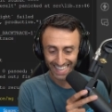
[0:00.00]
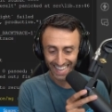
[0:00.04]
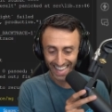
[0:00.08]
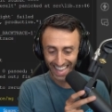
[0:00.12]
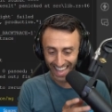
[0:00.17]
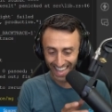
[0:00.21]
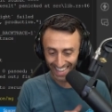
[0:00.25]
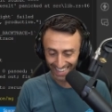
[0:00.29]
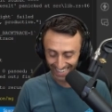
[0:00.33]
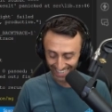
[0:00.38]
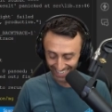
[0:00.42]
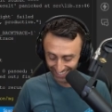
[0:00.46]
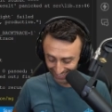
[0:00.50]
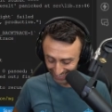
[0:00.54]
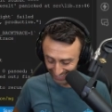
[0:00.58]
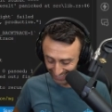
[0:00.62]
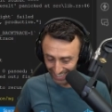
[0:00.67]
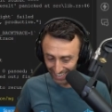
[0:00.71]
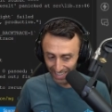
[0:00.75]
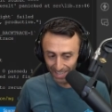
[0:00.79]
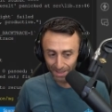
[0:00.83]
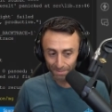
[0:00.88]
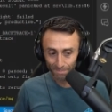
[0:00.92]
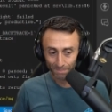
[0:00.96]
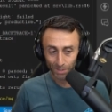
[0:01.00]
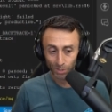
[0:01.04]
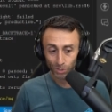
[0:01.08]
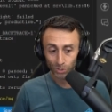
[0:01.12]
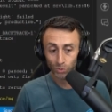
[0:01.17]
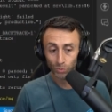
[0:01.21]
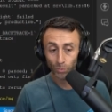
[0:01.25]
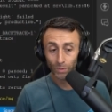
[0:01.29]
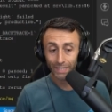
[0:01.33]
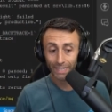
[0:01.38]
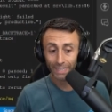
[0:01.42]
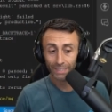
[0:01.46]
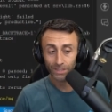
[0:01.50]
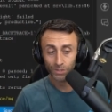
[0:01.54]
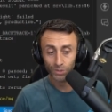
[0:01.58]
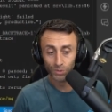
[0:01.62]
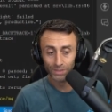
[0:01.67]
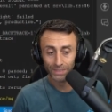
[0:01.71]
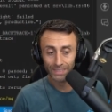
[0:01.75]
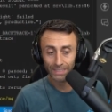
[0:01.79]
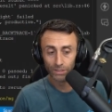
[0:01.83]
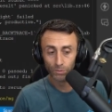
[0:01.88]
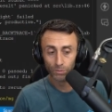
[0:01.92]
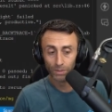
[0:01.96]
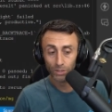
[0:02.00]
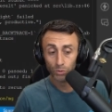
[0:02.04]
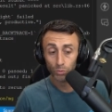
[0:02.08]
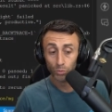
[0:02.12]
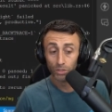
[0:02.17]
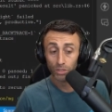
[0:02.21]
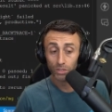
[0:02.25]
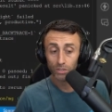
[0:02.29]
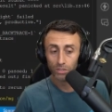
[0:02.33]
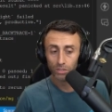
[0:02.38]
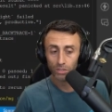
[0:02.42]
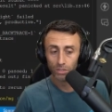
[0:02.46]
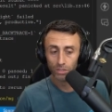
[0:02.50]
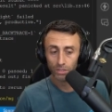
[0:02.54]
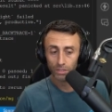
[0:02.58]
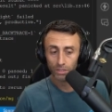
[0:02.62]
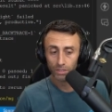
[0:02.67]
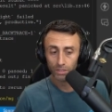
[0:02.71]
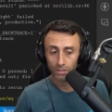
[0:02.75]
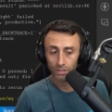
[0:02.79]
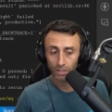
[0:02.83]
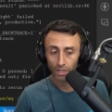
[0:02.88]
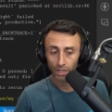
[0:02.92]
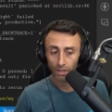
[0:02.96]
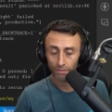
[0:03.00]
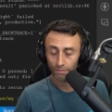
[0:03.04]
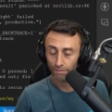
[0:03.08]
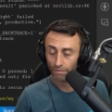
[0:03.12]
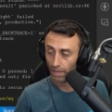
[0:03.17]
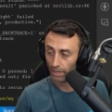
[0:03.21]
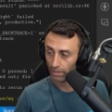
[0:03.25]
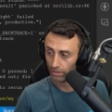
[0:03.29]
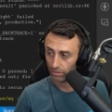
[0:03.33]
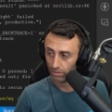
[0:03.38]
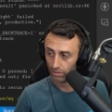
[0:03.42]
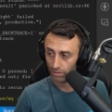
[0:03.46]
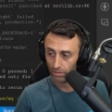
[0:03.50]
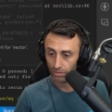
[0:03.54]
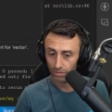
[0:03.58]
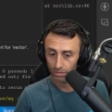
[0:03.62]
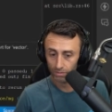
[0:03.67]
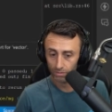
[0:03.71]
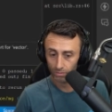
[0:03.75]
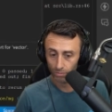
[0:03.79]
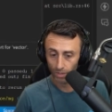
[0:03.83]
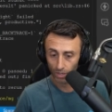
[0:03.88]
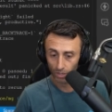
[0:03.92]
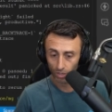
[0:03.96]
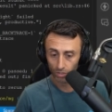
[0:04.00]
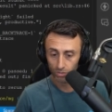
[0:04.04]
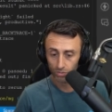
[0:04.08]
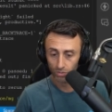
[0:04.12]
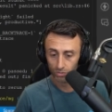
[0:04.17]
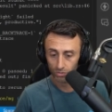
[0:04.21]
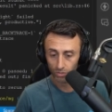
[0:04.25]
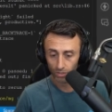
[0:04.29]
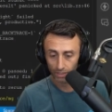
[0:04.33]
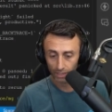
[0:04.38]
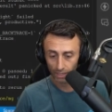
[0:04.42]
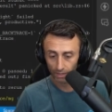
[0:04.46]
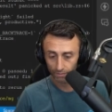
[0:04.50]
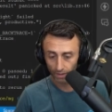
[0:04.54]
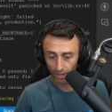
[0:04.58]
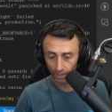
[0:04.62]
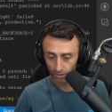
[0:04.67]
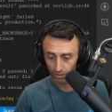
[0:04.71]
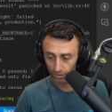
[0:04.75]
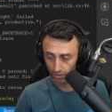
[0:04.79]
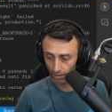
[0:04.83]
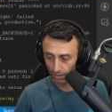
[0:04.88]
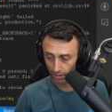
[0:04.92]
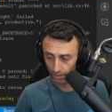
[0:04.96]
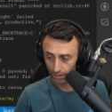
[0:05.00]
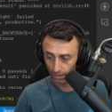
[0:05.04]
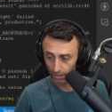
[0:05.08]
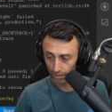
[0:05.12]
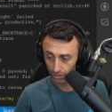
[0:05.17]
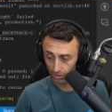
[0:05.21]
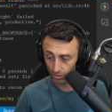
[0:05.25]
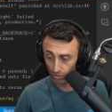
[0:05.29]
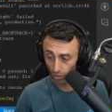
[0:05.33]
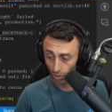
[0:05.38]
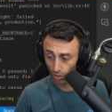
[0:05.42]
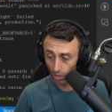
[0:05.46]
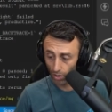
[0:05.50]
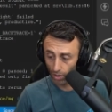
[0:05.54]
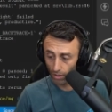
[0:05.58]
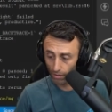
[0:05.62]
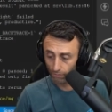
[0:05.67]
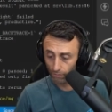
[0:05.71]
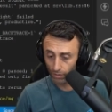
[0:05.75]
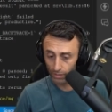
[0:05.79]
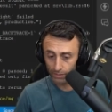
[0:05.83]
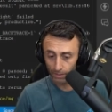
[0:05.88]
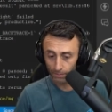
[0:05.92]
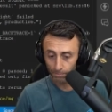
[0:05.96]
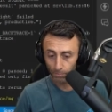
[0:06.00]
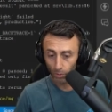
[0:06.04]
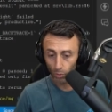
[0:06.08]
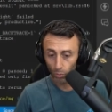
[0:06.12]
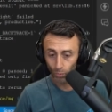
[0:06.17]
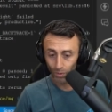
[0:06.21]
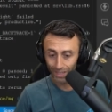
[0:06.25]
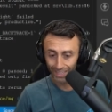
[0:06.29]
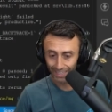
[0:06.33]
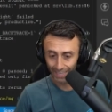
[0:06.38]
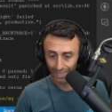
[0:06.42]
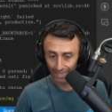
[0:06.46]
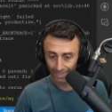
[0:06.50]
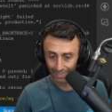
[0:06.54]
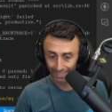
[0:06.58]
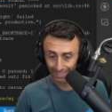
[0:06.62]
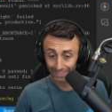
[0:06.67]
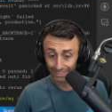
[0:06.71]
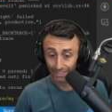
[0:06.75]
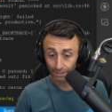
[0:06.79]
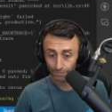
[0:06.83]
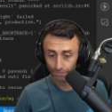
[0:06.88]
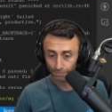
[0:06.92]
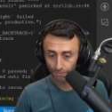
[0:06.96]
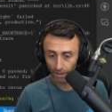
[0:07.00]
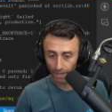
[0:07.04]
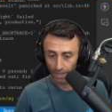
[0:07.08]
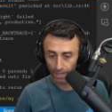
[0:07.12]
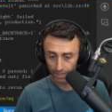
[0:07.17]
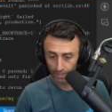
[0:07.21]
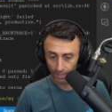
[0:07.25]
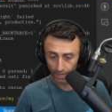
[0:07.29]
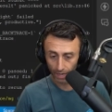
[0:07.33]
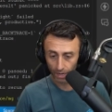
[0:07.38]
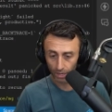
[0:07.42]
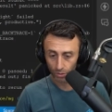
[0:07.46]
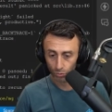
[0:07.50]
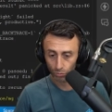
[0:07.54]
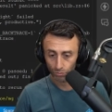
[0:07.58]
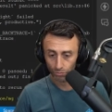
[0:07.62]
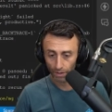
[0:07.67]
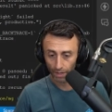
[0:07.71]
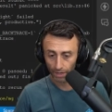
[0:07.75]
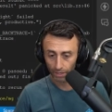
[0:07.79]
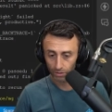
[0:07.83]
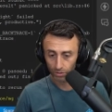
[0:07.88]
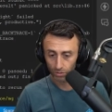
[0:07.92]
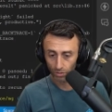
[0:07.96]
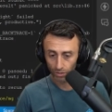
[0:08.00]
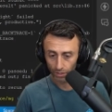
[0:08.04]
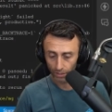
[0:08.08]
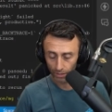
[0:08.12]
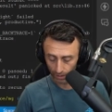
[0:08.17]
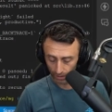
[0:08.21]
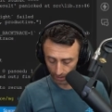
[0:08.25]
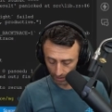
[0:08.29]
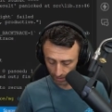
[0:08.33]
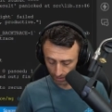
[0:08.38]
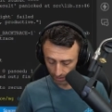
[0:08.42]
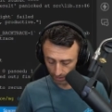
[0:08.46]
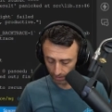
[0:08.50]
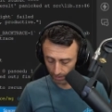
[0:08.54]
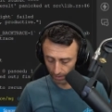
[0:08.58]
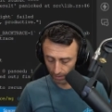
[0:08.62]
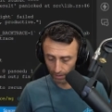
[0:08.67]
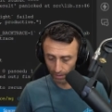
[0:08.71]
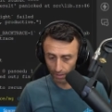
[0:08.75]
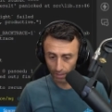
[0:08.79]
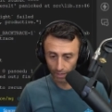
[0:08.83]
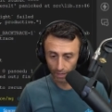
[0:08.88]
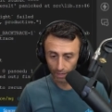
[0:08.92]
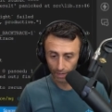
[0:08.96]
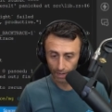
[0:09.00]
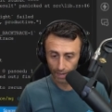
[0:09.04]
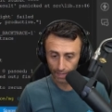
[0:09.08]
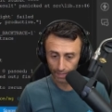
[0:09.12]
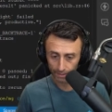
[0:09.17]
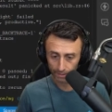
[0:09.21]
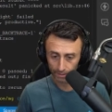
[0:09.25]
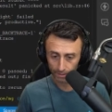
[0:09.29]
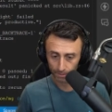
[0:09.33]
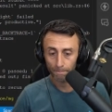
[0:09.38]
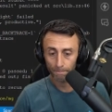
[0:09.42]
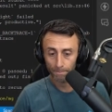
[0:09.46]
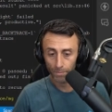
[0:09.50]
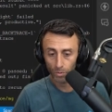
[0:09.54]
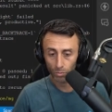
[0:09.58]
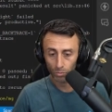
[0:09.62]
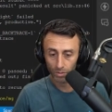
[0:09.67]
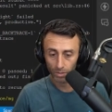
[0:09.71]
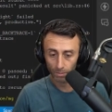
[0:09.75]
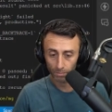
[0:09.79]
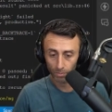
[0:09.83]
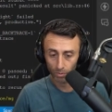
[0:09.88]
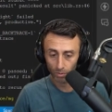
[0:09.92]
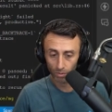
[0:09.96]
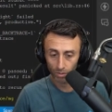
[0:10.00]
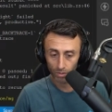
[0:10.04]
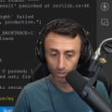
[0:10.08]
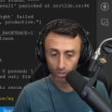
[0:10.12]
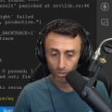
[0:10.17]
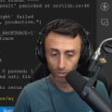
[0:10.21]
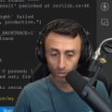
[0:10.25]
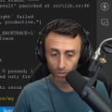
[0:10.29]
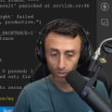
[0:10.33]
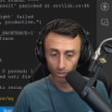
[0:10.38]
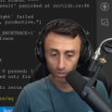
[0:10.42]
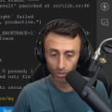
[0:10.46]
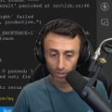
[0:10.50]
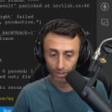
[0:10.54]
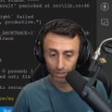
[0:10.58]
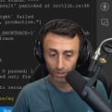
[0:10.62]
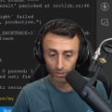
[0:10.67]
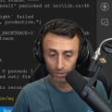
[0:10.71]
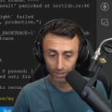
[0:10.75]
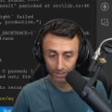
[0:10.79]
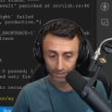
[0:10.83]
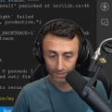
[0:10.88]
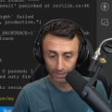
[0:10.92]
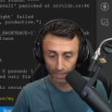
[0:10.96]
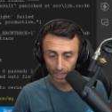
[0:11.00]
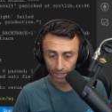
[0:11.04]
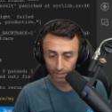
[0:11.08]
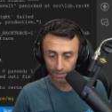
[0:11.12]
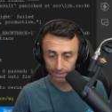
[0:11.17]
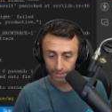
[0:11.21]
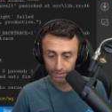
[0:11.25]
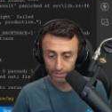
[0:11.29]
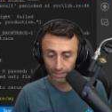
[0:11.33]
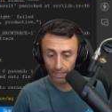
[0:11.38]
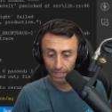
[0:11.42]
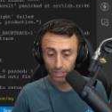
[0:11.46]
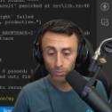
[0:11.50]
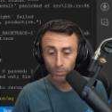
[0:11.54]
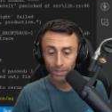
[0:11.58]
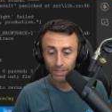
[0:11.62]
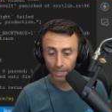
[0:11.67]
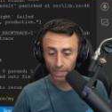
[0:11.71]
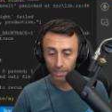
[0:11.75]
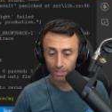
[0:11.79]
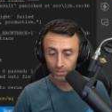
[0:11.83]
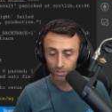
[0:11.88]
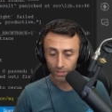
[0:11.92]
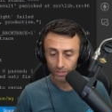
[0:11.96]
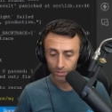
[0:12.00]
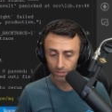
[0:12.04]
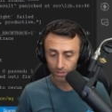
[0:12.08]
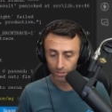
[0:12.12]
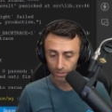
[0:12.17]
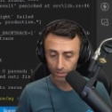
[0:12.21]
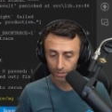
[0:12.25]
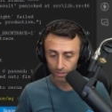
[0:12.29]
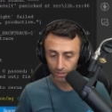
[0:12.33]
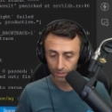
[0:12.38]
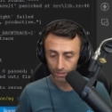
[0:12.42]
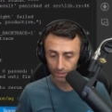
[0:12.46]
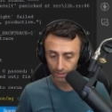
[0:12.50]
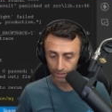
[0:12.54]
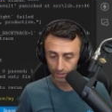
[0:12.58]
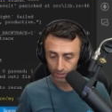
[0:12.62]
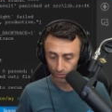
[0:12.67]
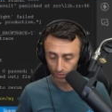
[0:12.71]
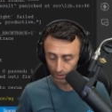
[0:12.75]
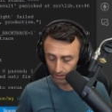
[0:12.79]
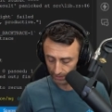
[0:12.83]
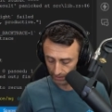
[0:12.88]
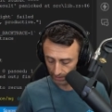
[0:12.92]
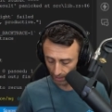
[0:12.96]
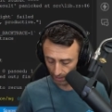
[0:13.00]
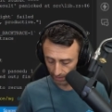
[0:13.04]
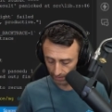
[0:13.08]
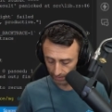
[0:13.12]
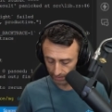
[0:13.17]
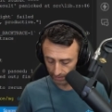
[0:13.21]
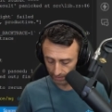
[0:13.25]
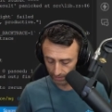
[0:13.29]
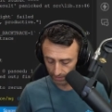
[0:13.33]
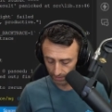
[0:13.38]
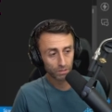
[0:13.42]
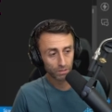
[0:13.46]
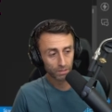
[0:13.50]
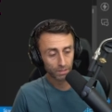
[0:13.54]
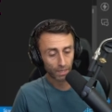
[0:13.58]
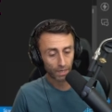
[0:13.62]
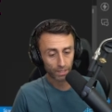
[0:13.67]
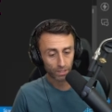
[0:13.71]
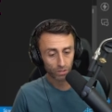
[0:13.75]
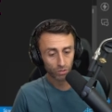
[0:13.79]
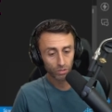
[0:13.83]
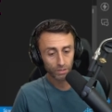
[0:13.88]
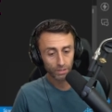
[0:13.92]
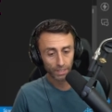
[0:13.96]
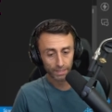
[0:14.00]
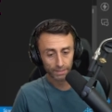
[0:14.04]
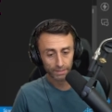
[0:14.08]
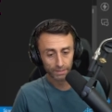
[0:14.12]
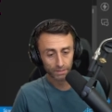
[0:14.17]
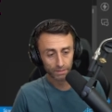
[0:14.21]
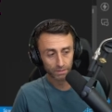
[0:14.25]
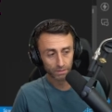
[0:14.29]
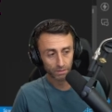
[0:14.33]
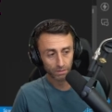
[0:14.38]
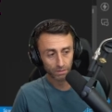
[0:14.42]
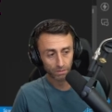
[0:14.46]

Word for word: angry because we need you see you need to return a vector we are not returning a vector here so for example we can define a new vector here let mutable results and we can return these results cargo test